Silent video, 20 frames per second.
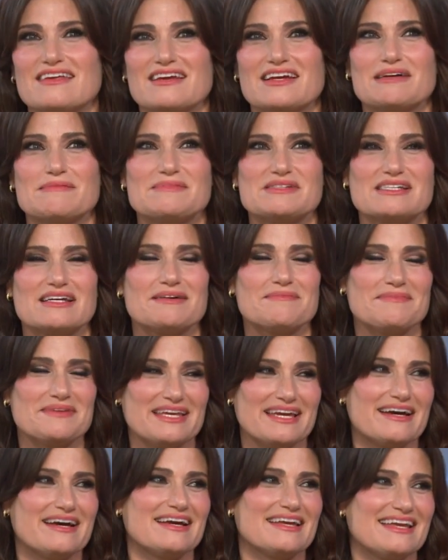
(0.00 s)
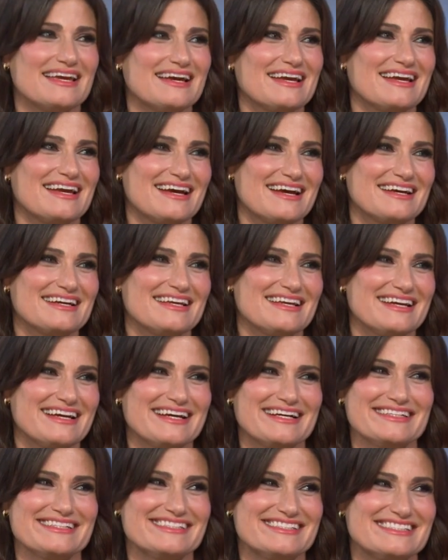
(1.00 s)
Oh, that's exciting. Yeah, yeah, yeah. yeah.
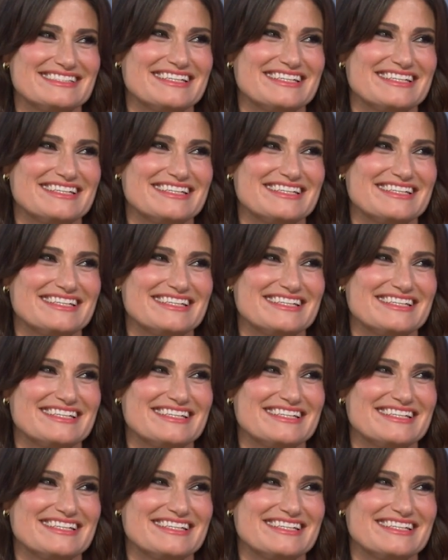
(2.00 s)
yeah. So.